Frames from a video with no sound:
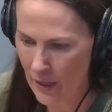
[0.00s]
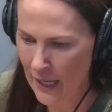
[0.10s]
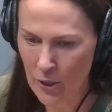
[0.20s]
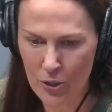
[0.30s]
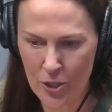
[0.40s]

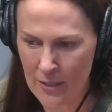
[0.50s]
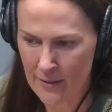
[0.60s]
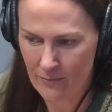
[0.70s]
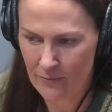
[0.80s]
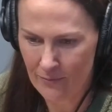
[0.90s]
And you're
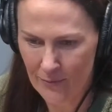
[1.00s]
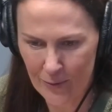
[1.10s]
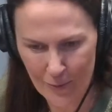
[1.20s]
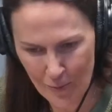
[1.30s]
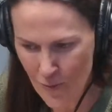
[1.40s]
just
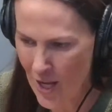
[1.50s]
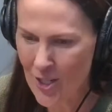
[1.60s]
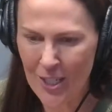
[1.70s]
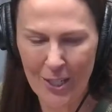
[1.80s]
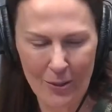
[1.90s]

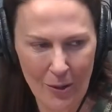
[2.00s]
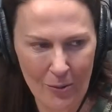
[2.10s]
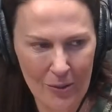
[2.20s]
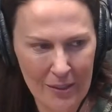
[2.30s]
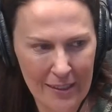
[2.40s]
watching it grow.
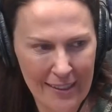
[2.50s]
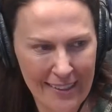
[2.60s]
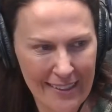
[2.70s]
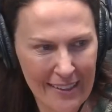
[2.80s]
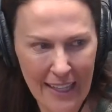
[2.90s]
It's your
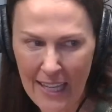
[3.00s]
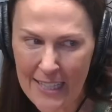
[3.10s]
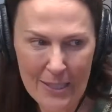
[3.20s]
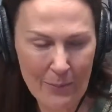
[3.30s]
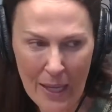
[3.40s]
prize for
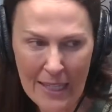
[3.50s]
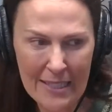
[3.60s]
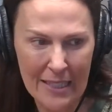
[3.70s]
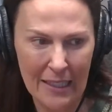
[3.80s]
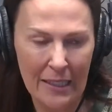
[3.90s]
dealing with the
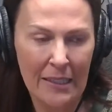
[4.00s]
construction